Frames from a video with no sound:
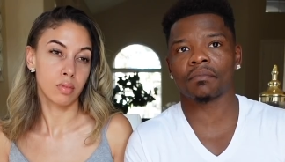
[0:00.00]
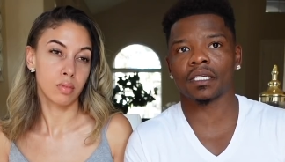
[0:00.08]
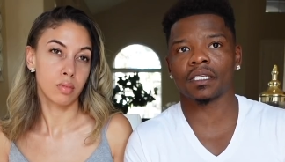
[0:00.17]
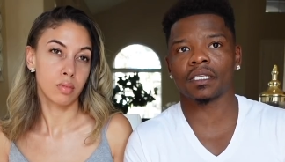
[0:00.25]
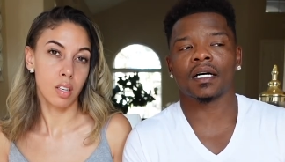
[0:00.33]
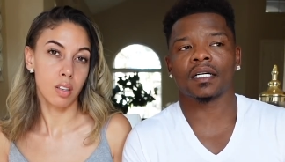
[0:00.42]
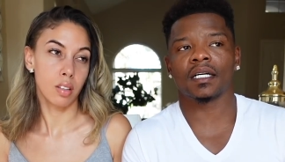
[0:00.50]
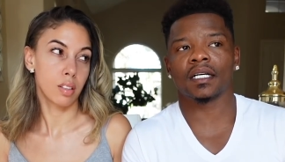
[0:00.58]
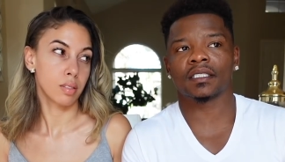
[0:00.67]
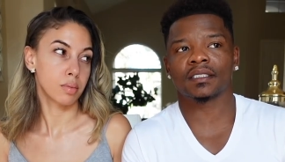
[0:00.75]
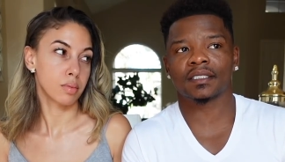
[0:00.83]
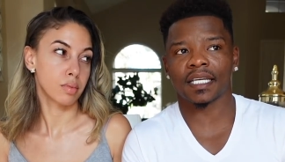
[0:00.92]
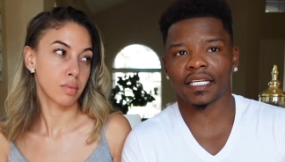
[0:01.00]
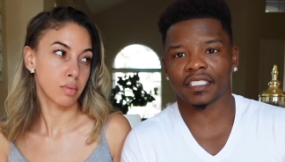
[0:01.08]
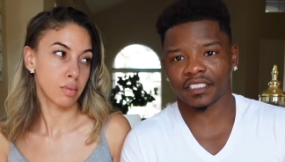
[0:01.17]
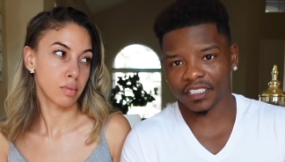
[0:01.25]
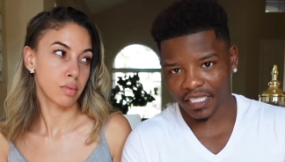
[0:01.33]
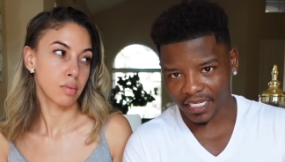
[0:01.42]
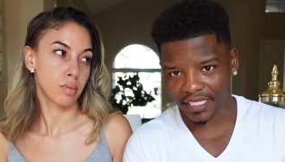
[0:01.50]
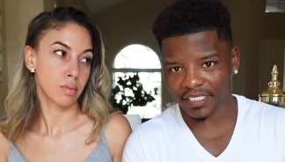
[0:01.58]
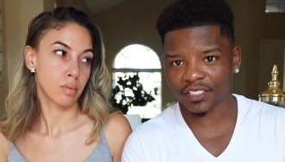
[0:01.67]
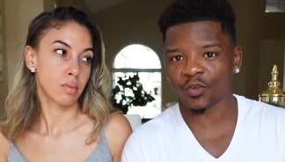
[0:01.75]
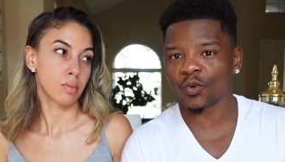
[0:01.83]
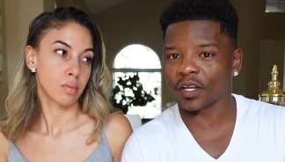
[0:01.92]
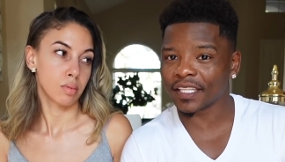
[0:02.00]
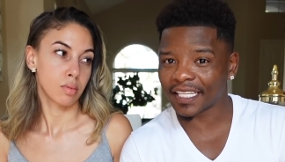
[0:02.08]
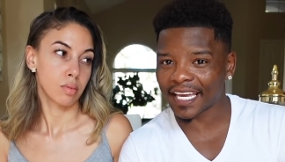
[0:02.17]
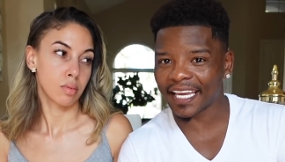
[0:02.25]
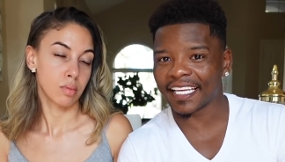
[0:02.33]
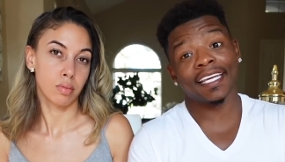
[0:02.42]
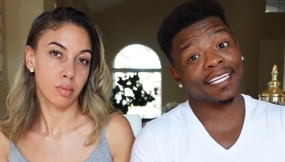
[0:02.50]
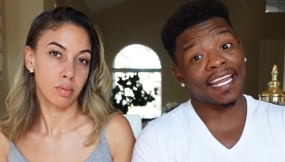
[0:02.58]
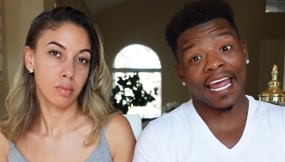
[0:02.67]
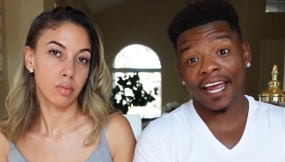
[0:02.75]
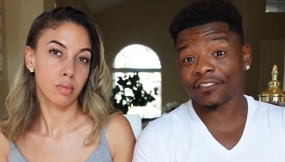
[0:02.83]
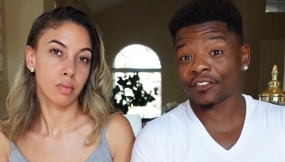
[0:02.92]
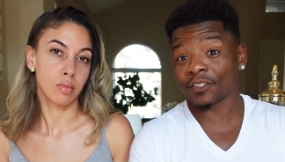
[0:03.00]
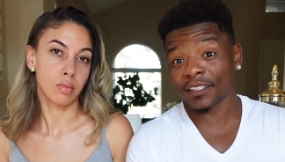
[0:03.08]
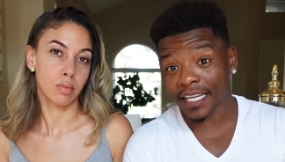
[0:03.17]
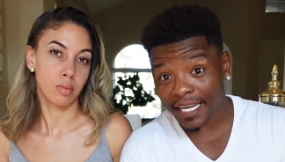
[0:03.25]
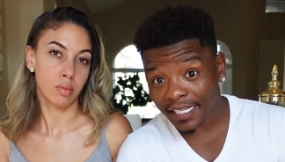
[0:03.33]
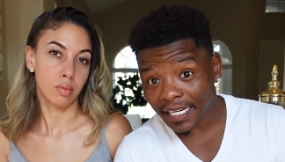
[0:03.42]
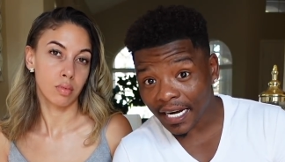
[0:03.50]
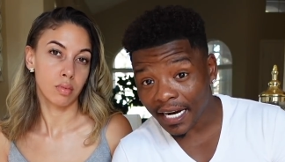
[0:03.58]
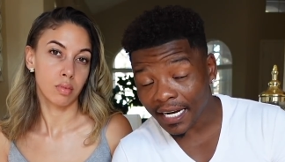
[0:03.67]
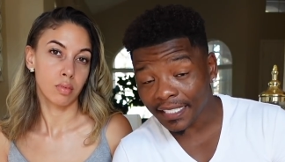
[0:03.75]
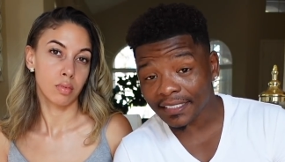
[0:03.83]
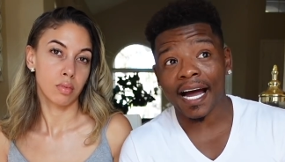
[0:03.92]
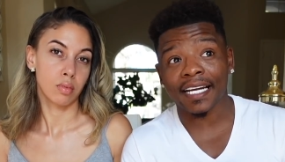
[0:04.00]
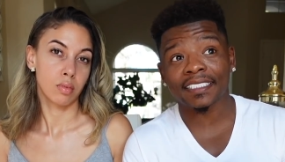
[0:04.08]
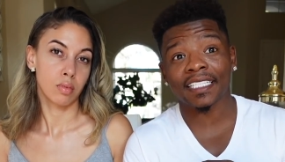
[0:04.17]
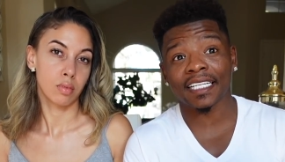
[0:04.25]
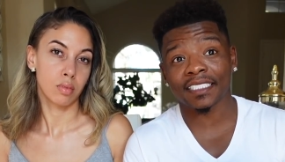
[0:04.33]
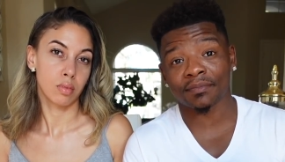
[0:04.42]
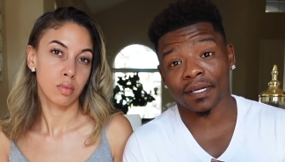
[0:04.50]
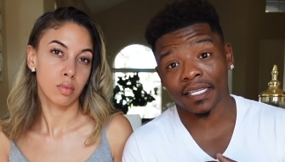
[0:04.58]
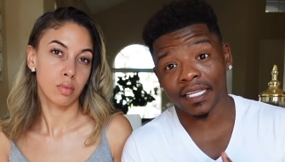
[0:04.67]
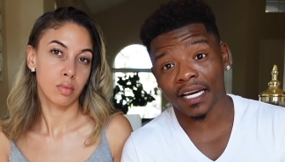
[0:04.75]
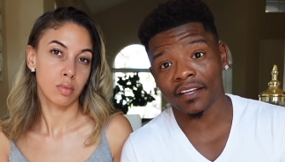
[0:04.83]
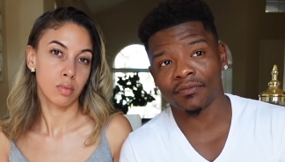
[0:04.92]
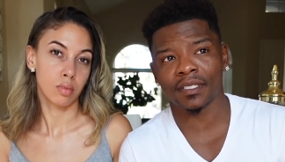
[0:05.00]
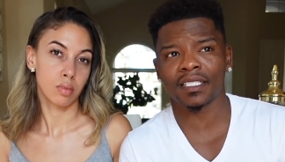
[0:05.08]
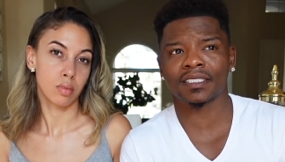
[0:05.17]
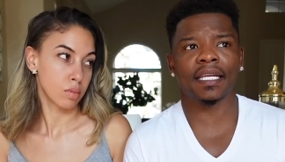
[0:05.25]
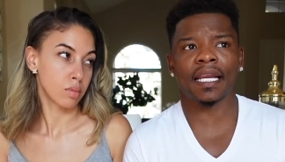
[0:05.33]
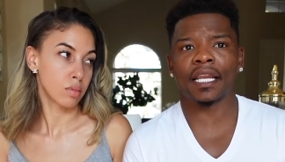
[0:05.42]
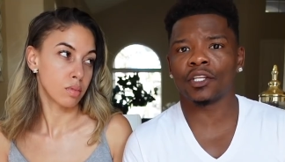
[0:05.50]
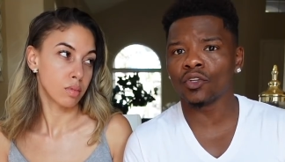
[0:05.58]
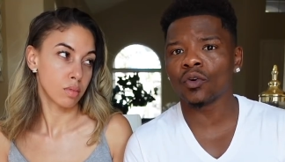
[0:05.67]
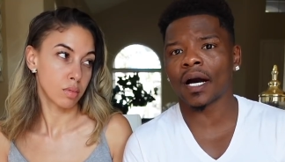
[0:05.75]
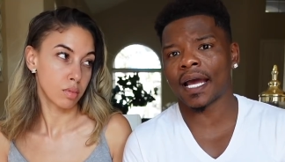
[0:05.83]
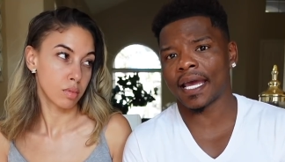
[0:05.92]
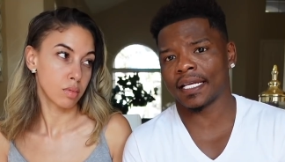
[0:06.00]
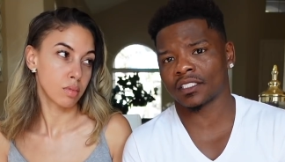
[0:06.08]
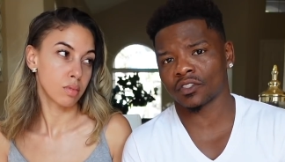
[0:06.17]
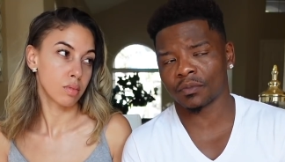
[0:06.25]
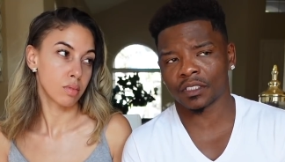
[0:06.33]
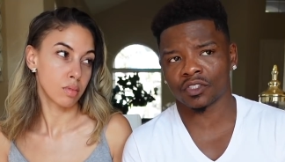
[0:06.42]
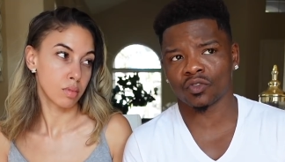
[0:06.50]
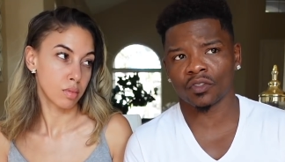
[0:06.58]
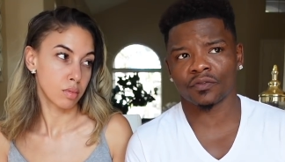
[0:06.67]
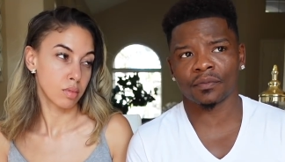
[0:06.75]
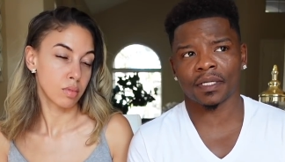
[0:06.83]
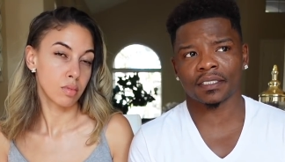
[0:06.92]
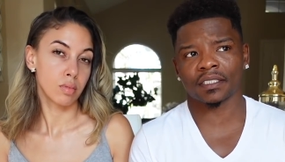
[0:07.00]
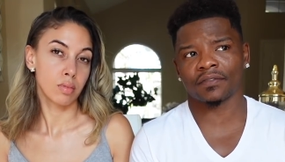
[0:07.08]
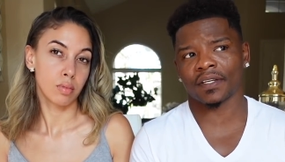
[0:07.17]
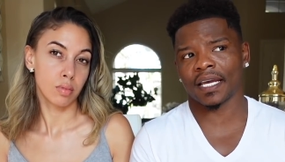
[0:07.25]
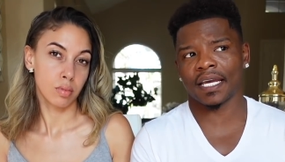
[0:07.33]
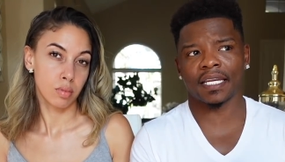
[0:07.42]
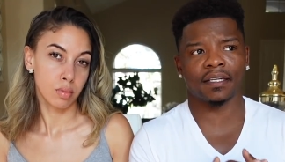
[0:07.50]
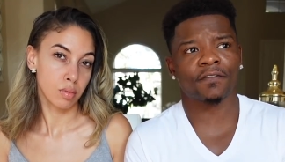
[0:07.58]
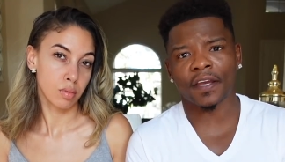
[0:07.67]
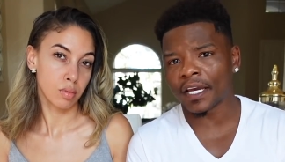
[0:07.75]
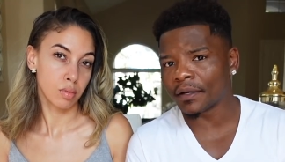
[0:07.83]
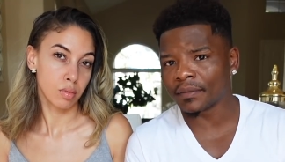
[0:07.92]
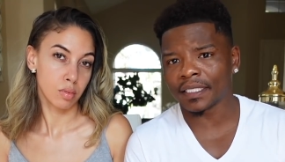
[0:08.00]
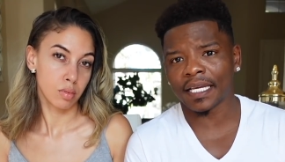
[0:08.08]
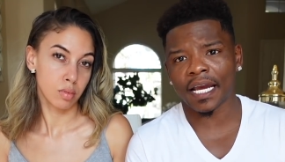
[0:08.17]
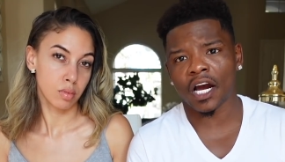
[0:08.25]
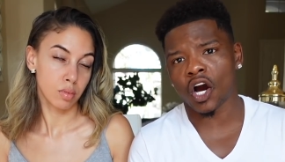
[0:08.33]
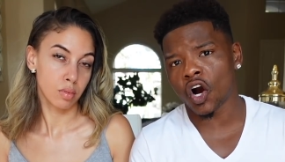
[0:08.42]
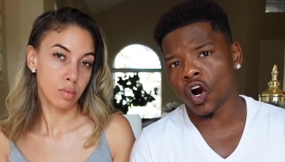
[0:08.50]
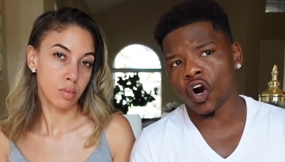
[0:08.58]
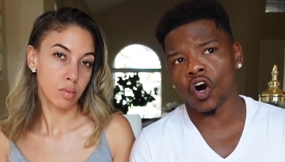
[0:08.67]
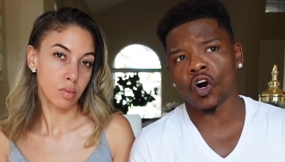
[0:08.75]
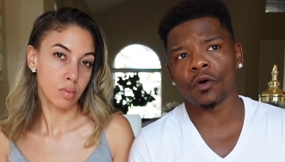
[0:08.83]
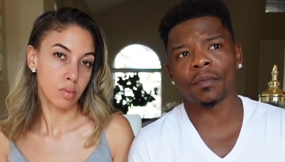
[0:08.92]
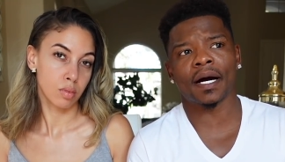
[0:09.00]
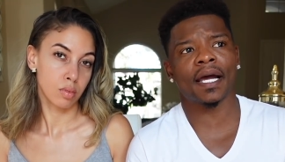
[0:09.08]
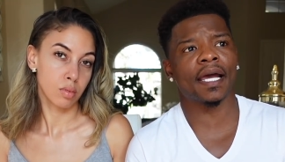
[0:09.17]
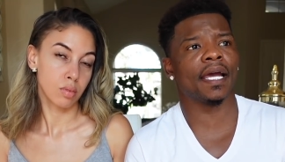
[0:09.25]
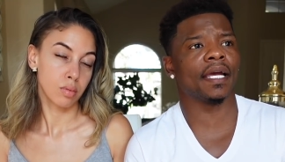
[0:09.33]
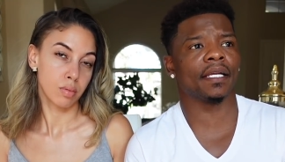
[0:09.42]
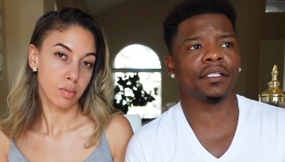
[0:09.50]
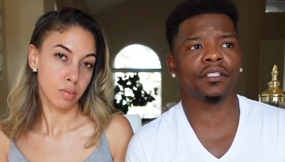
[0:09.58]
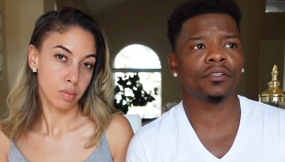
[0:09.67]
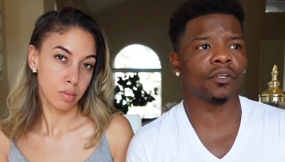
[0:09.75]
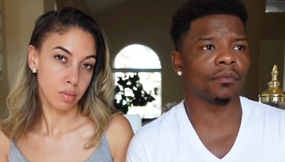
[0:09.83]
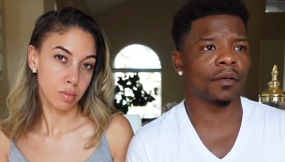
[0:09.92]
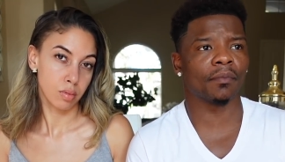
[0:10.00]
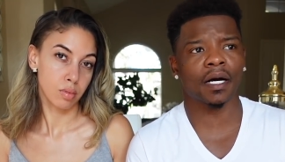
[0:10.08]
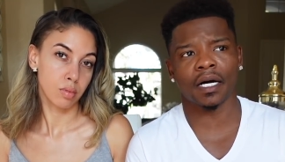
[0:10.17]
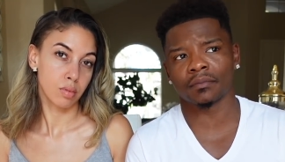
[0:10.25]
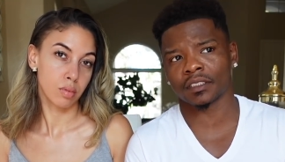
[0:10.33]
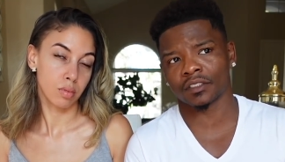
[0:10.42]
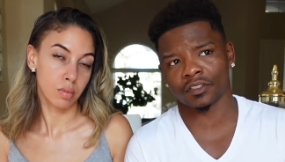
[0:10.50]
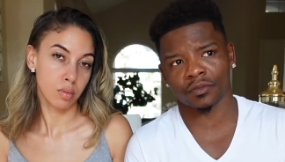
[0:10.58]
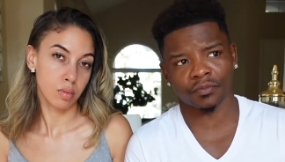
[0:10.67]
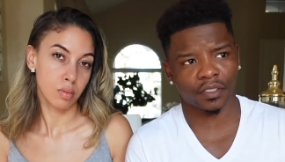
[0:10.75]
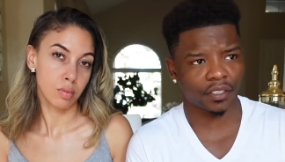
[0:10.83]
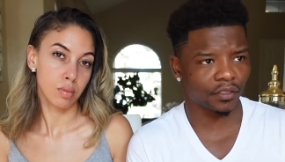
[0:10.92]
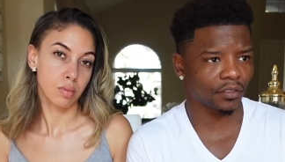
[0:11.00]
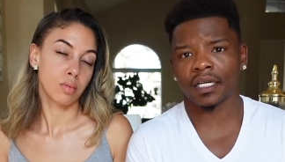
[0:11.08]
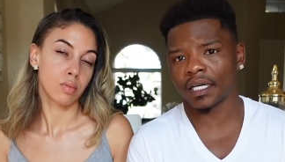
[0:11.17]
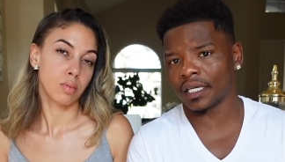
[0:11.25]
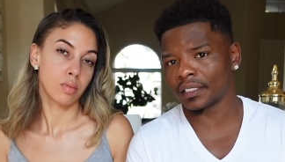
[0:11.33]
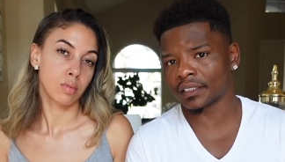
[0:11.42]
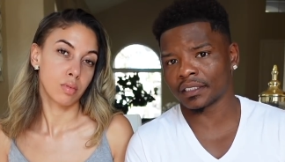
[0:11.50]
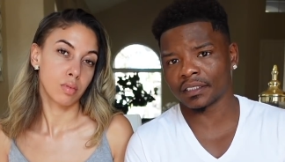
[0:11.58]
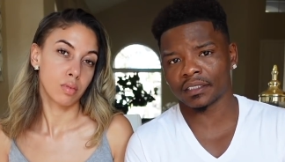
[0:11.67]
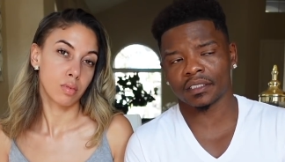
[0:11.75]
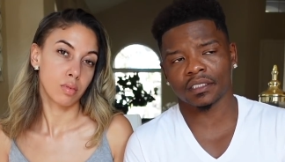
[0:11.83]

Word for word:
Speaker 1: me a, a second chance on that. And after that, guys, I changed my life because, and I knew I had so much going for myself. I had a family at home, I had, you know, my mom, sister, brother, cousins,